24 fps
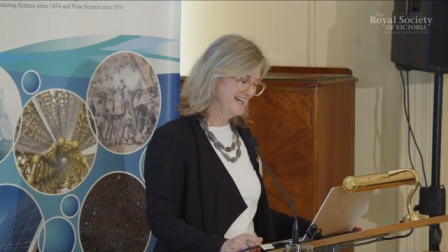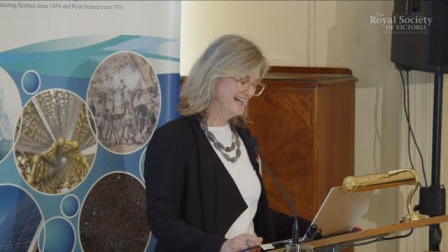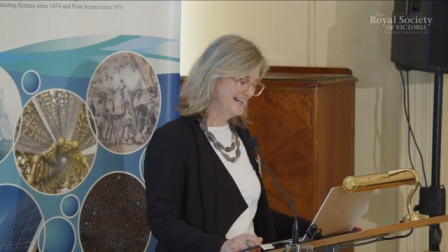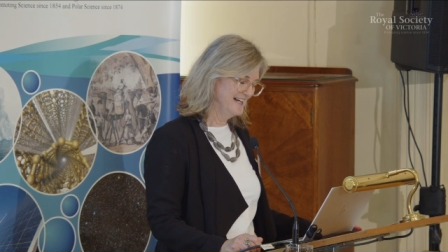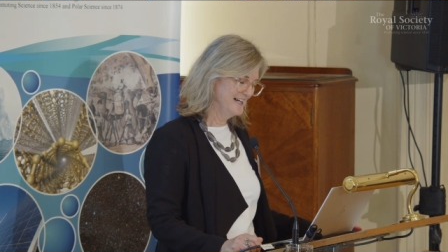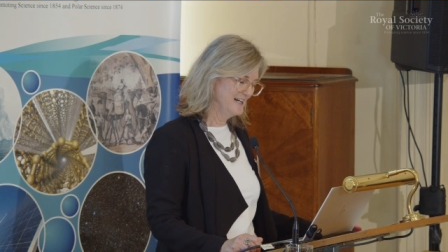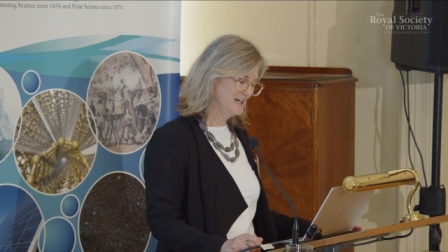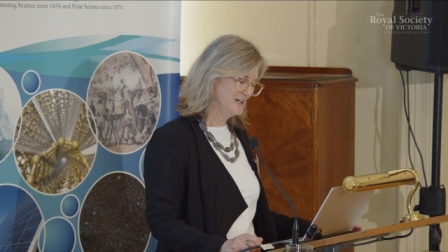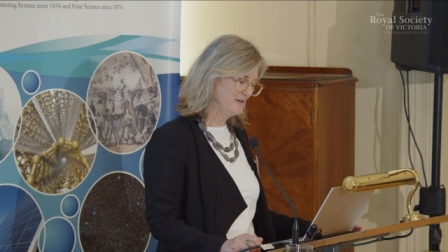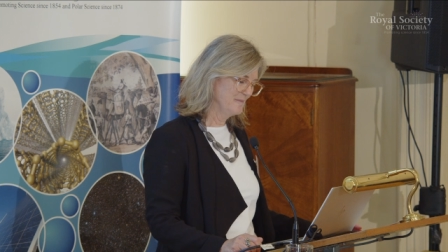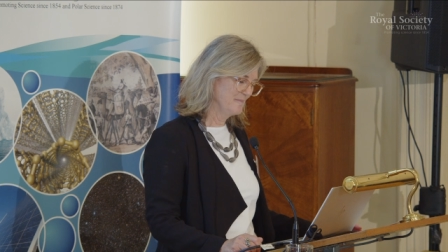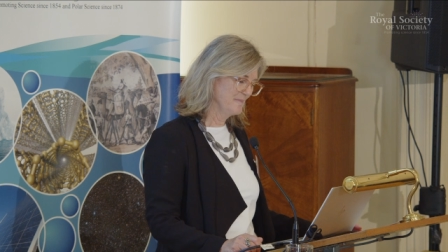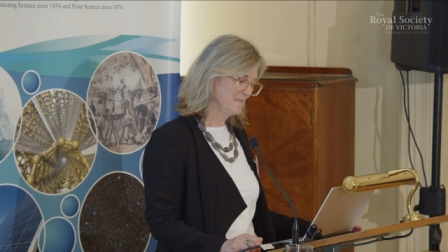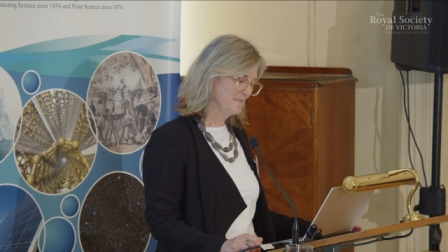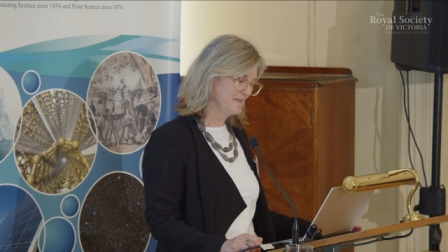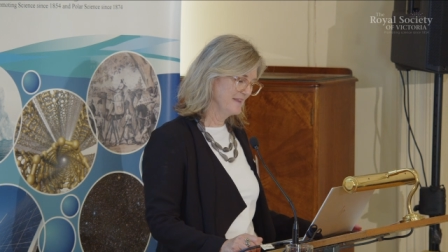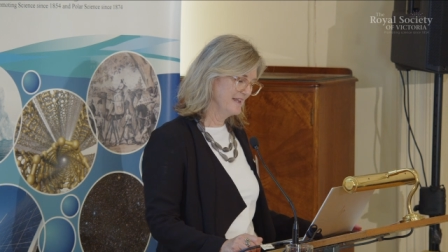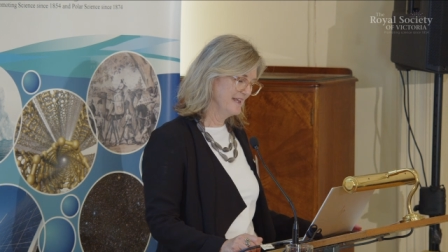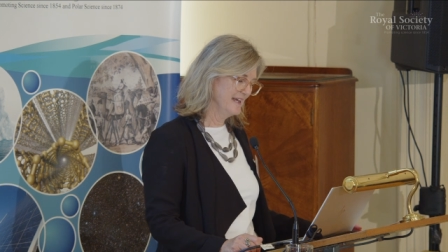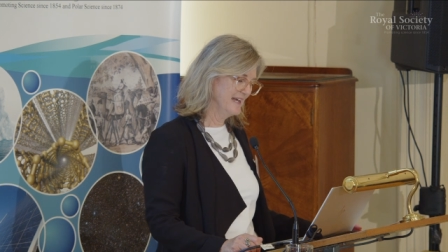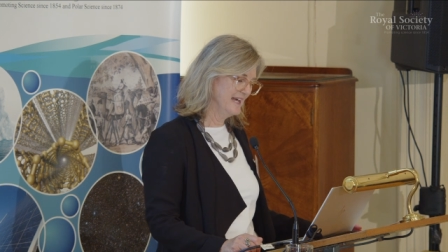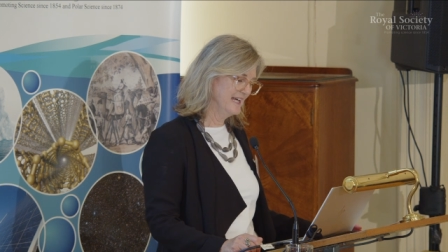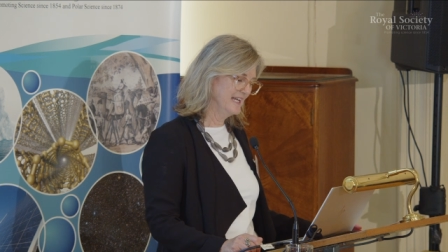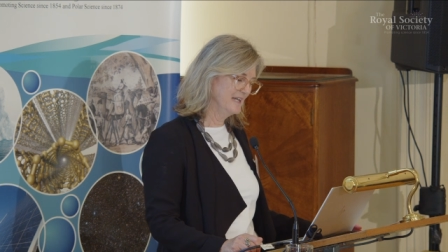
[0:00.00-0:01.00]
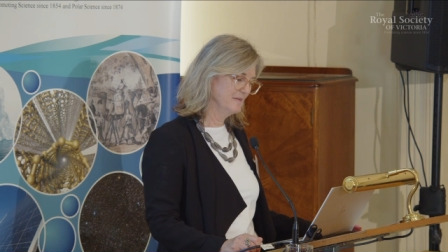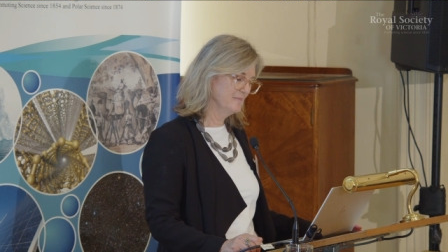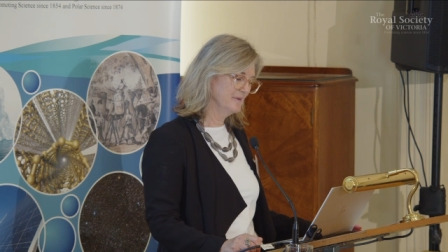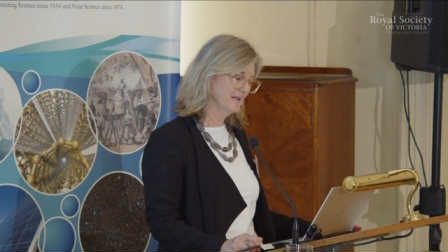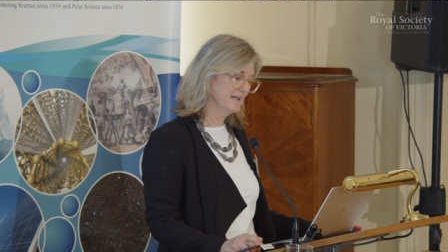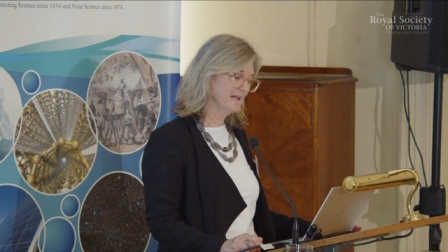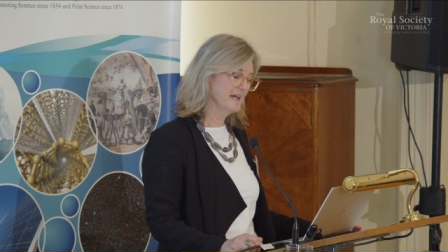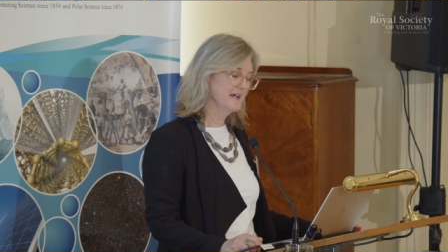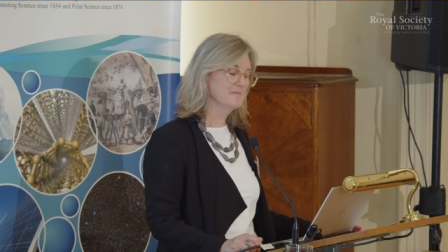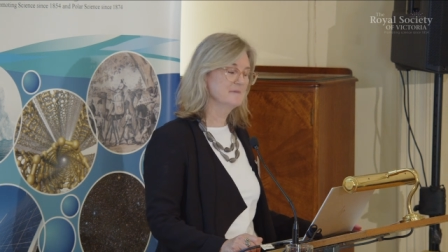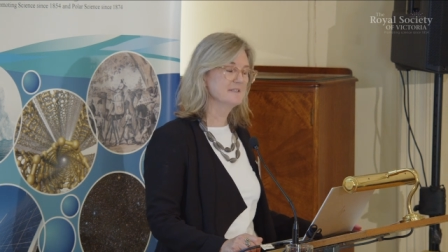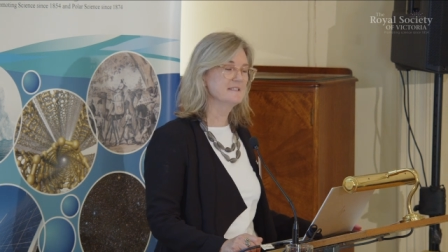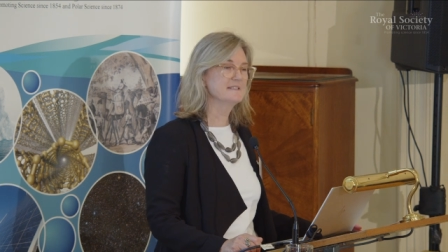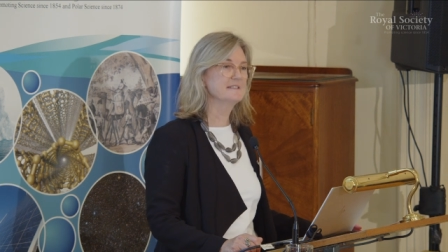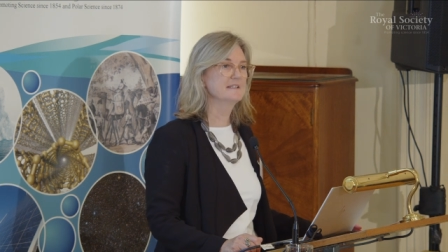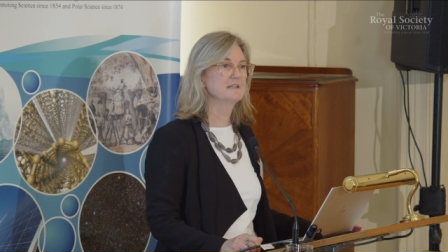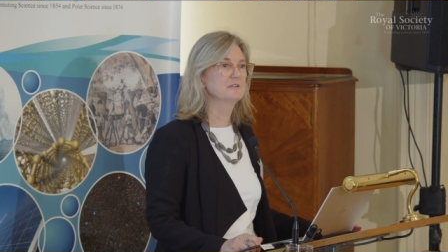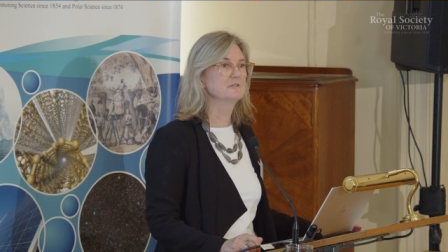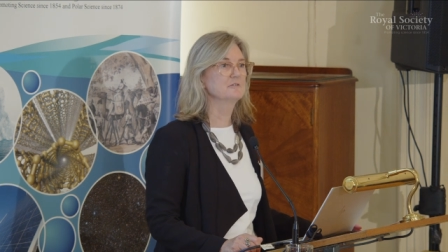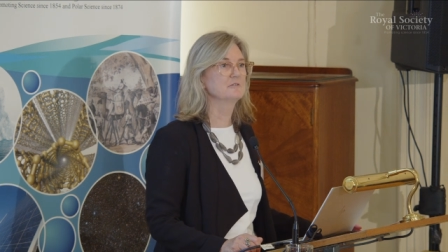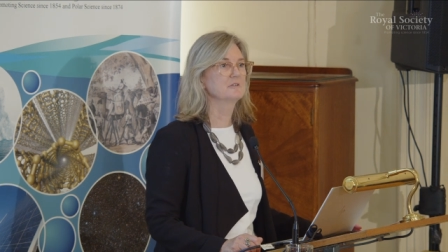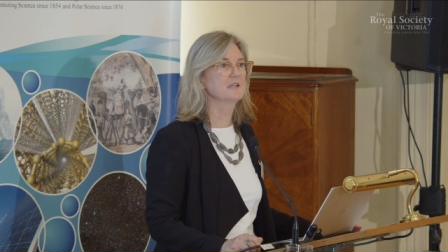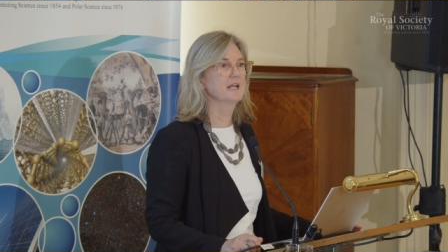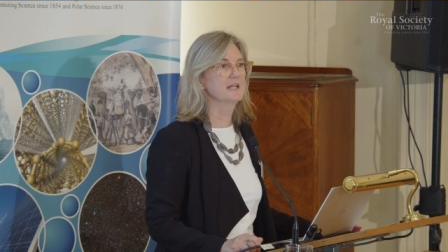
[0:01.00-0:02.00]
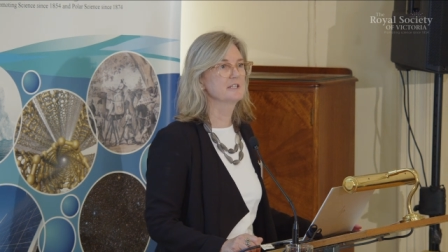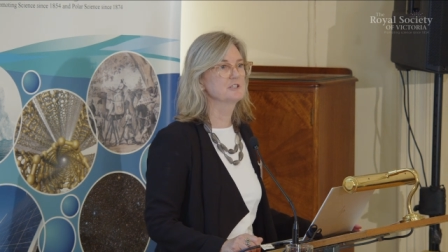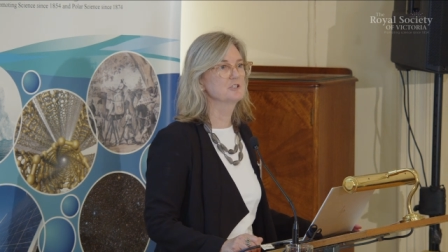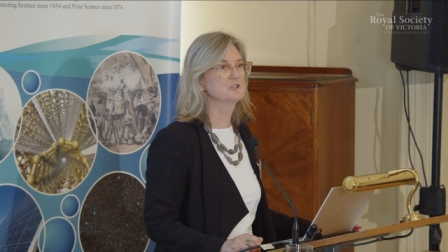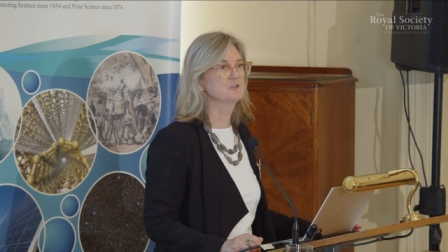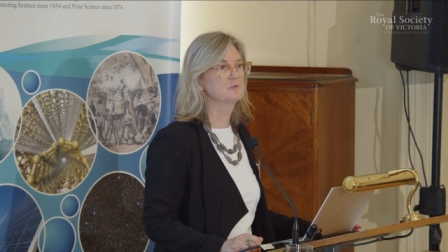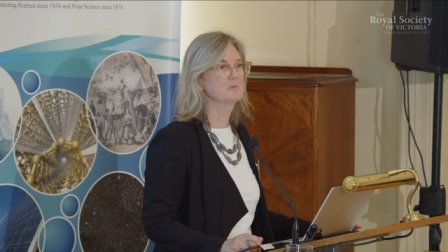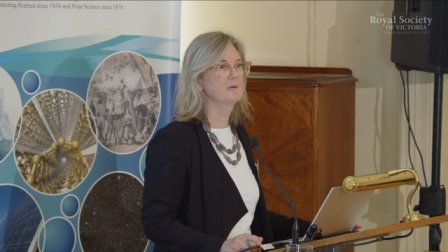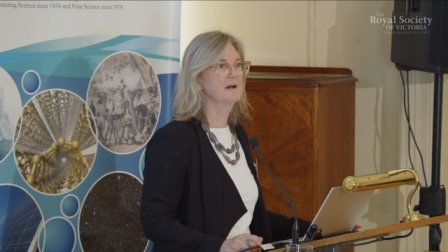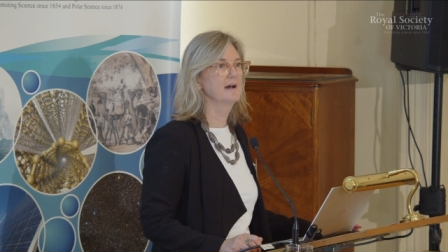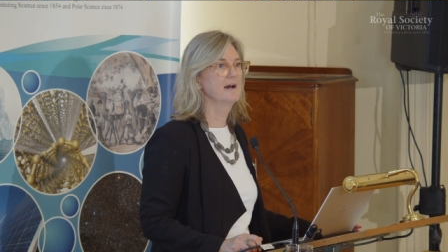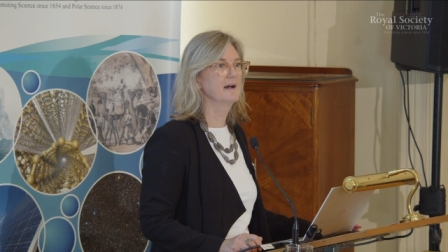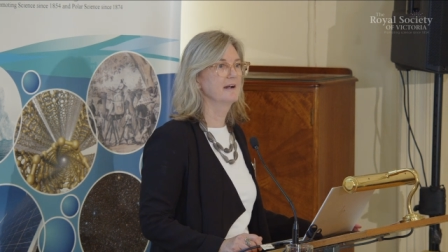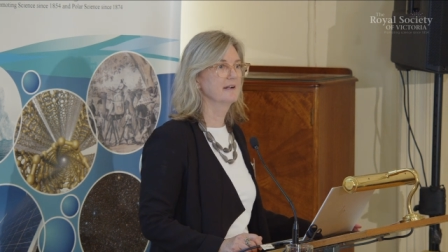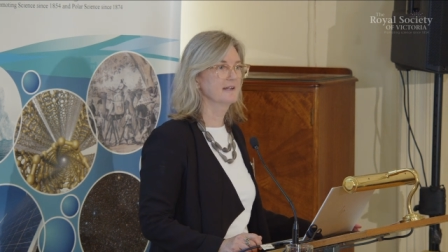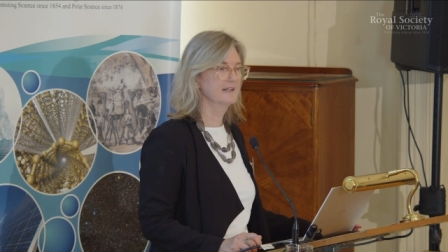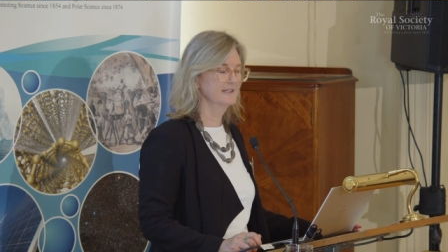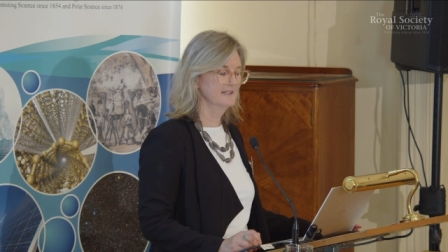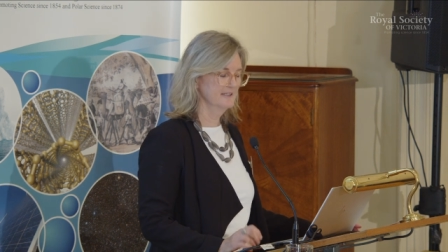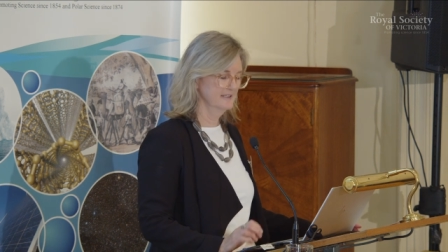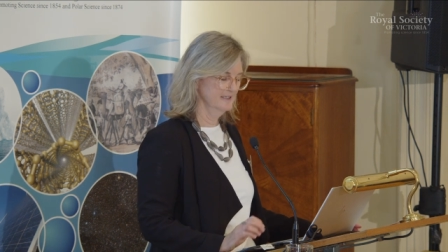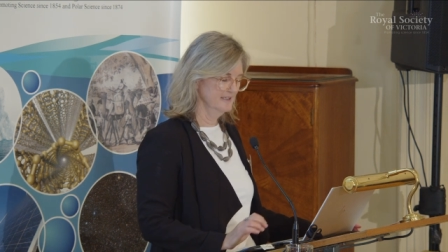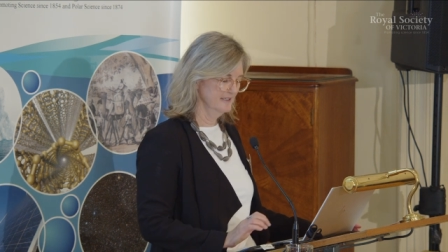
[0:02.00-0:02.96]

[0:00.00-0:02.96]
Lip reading: And it became a single national park